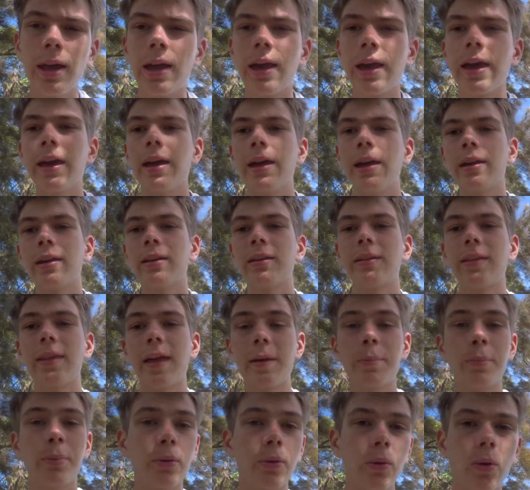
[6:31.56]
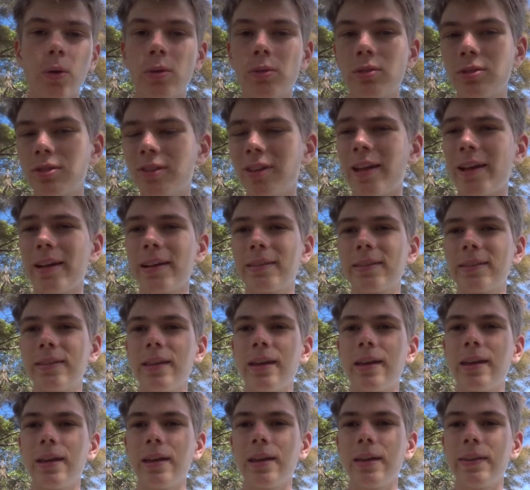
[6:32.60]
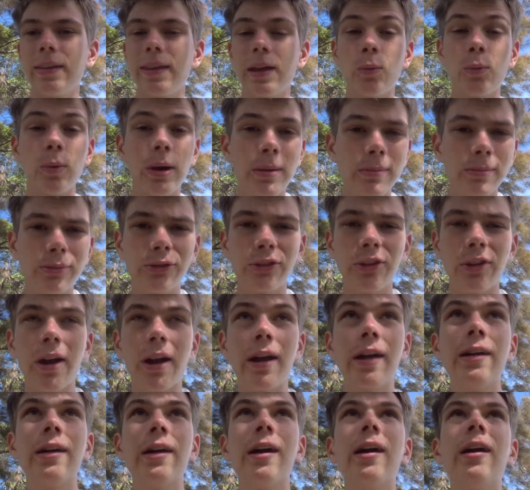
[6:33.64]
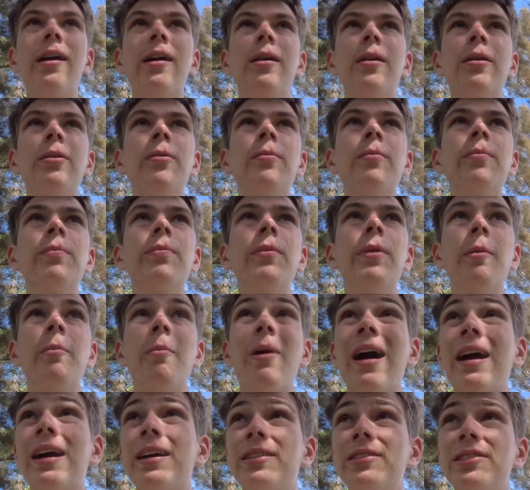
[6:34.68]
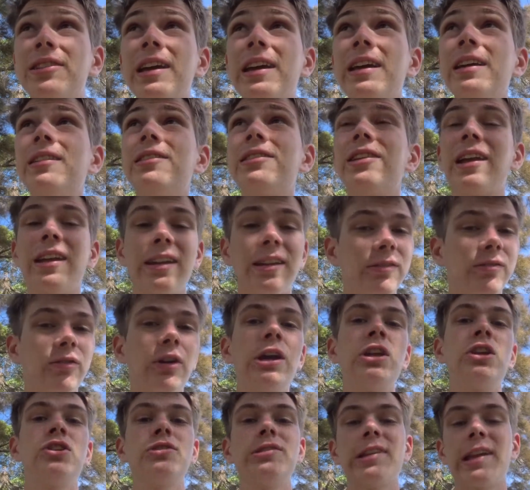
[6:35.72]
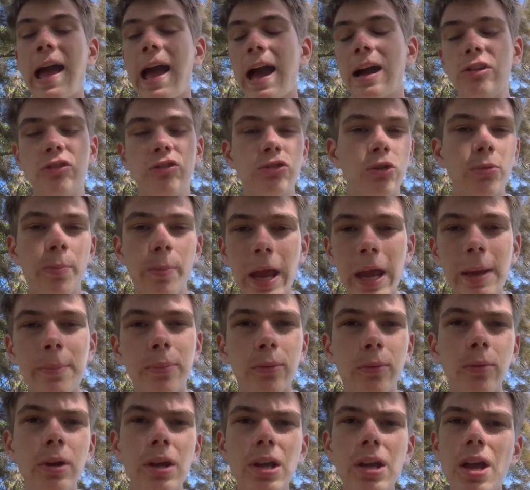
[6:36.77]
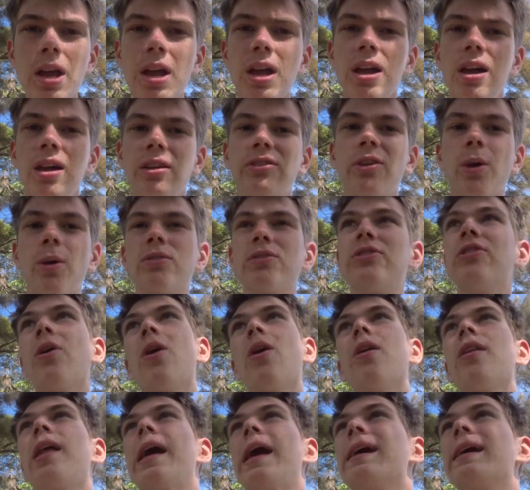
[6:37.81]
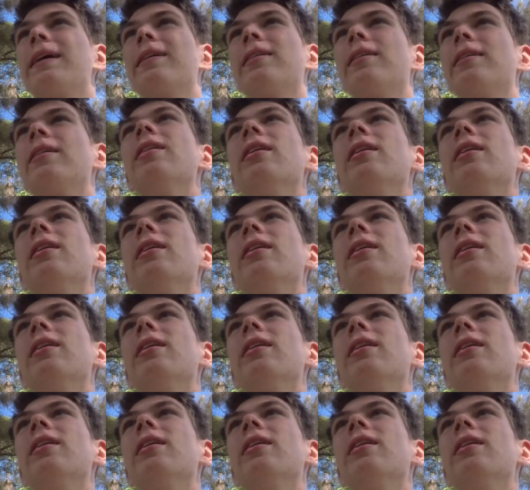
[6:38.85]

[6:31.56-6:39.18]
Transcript: and they put it onto like their their website um, their magazines and it reaches actual people so it's not like